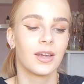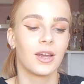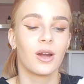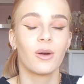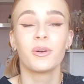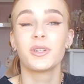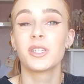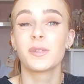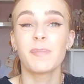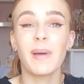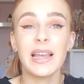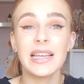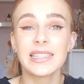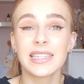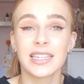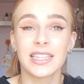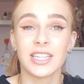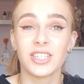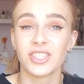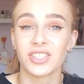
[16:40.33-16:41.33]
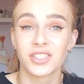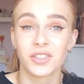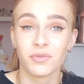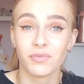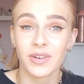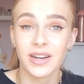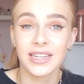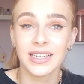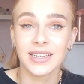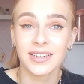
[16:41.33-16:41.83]
which is basically just a
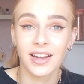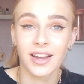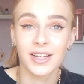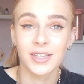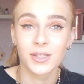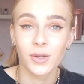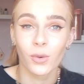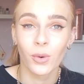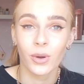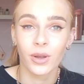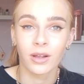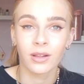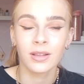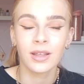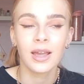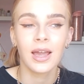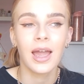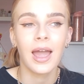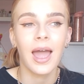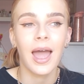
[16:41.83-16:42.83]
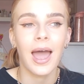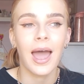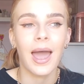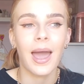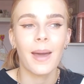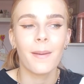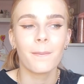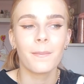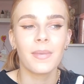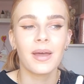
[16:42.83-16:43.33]
really nice oil.
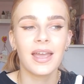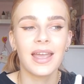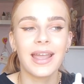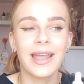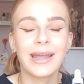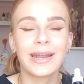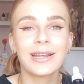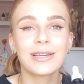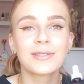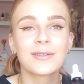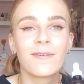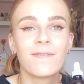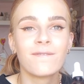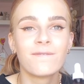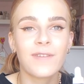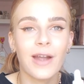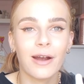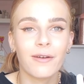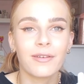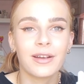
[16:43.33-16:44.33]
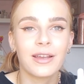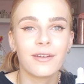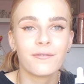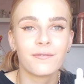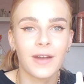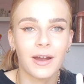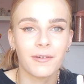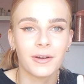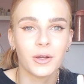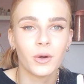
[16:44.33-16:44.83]
It is very,
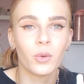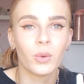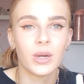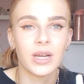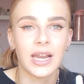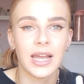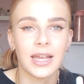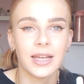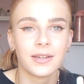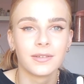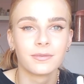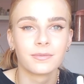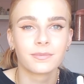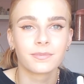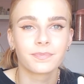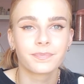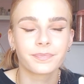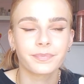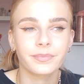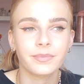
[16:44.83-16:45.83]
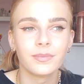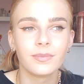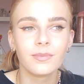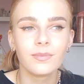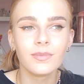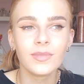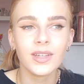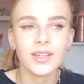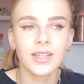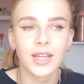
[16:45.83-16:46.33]
very oily.
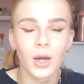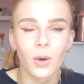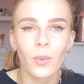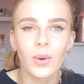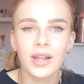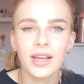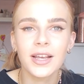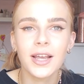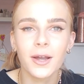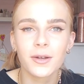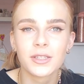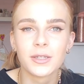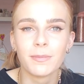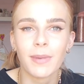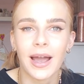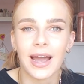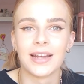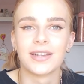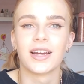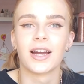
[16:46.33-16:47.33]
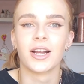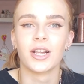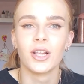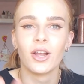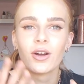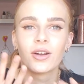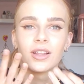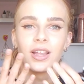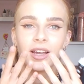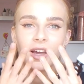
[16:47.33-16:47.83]
Like when I go to bed, I
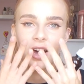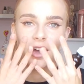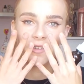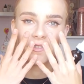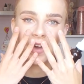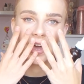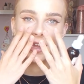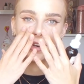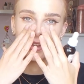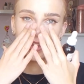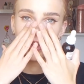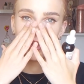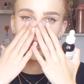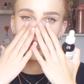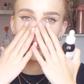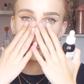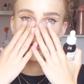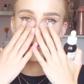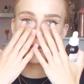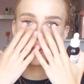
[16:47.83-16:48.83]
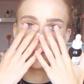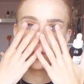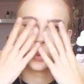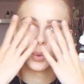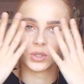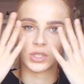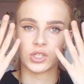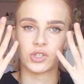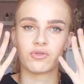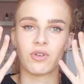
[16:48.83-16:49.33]
look like I've had like
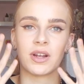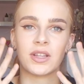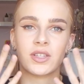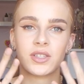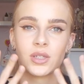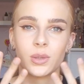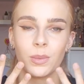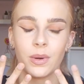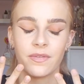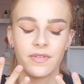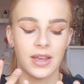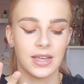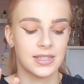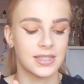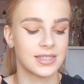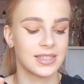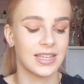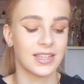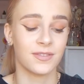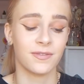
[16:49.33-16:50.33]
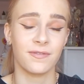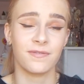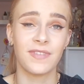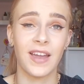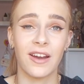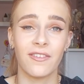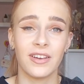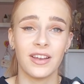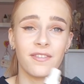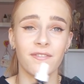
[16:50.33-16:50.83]
water drenched on my face because it is
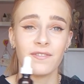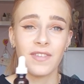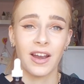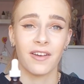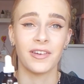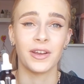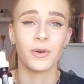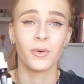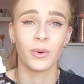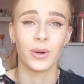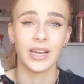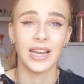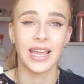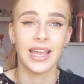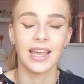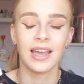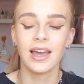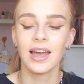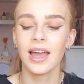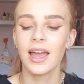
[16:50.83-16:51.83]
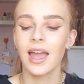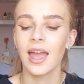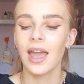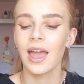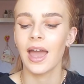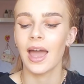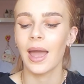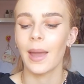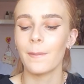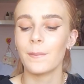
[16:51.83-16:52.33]
very, very oily.
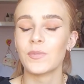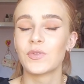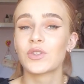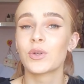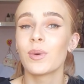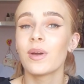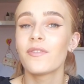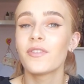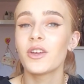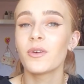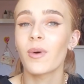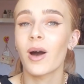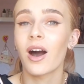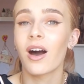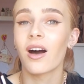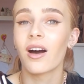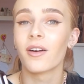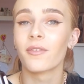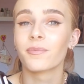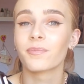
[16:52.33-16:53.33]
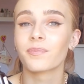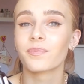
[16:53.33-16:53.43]
So if you are